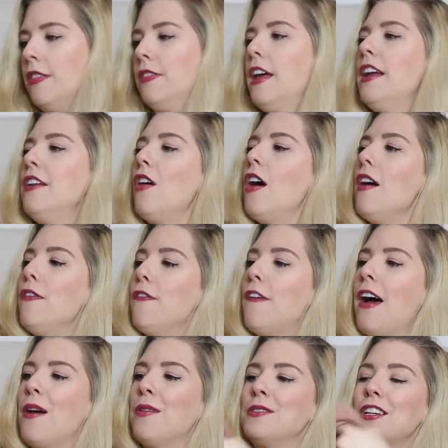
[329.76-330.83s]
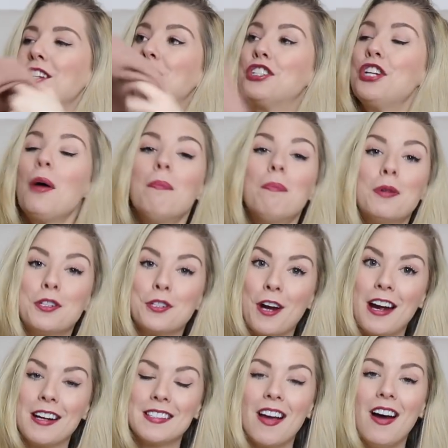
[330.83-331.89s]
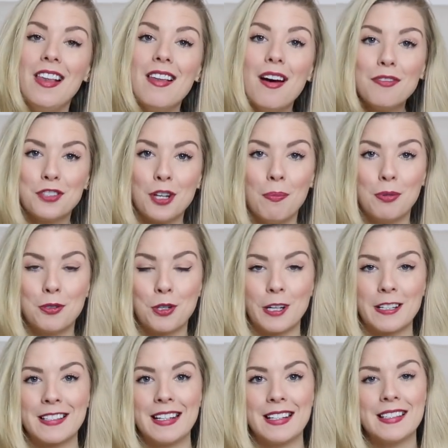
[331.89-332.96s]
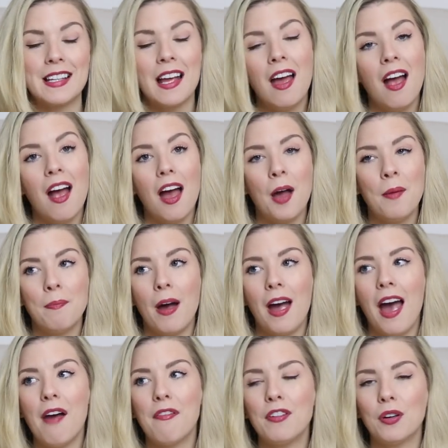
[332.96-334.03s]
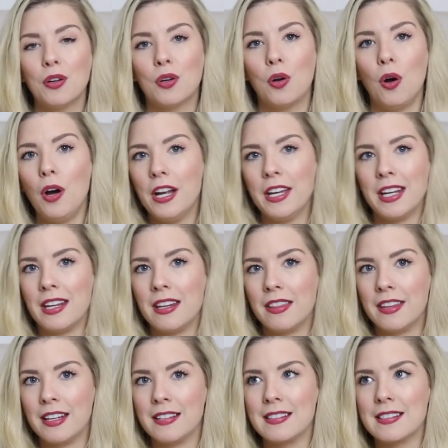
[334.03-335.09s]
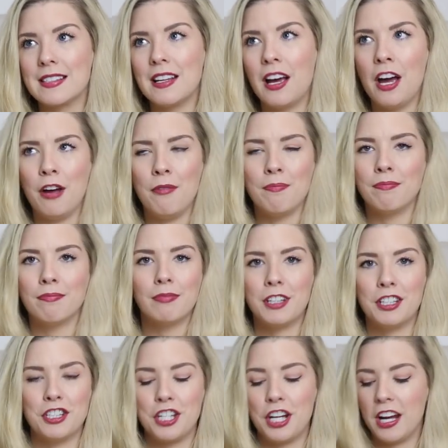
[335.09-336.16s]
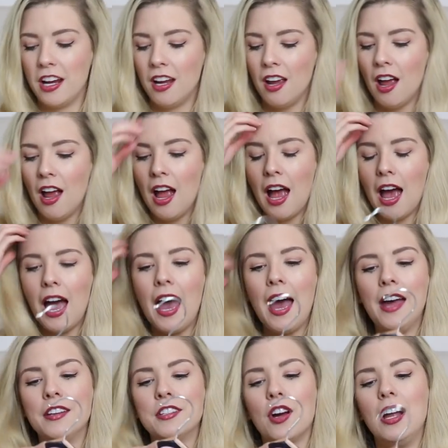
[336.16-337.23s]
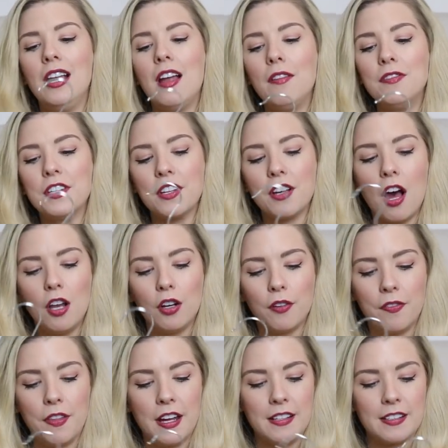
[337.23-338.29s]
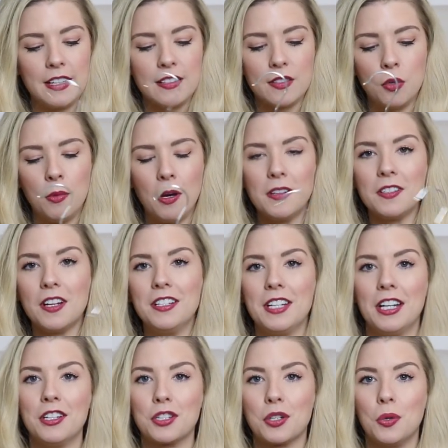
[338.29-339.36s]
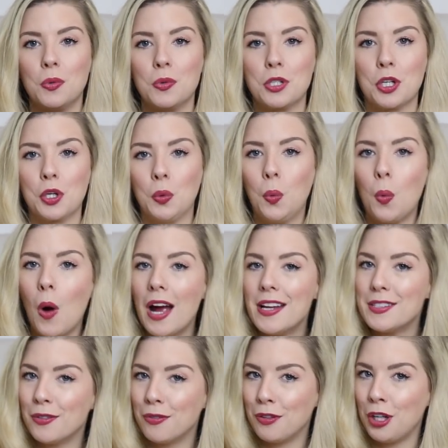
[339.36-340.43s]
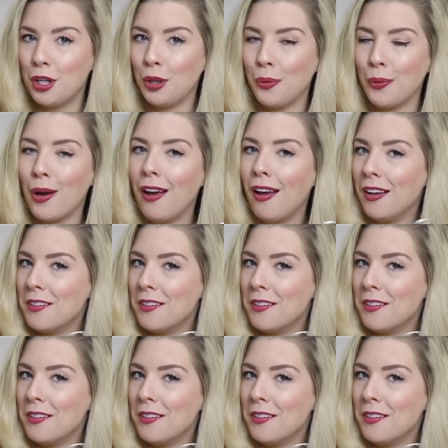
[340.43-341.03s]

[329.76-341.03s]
Then I found a jumper dress. I love jumper dresses, but I haven't got any this year, and I loved the colour of this. It's almost identical to quite a few